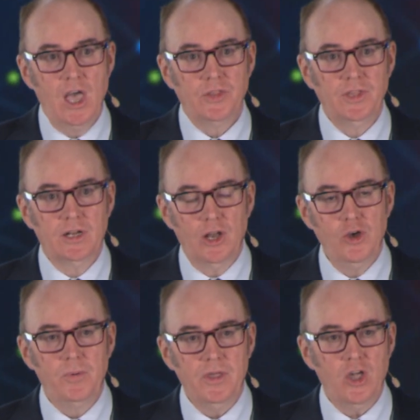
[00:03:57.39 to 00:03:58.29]
the
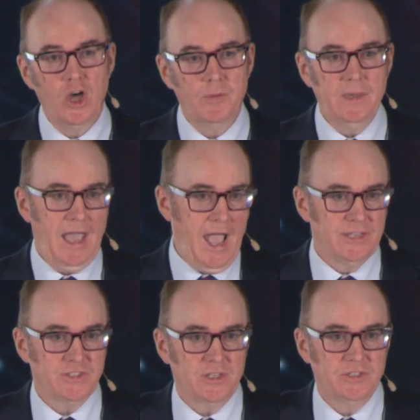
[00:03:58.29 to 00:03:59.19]
global economy has
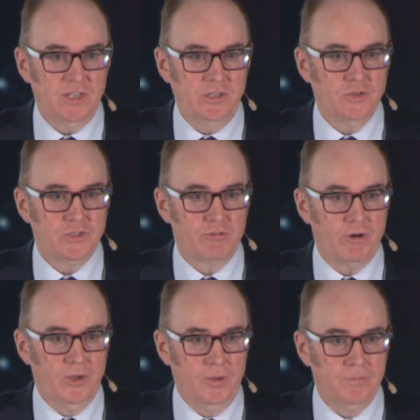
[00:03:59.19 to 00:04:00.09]
continued to grow.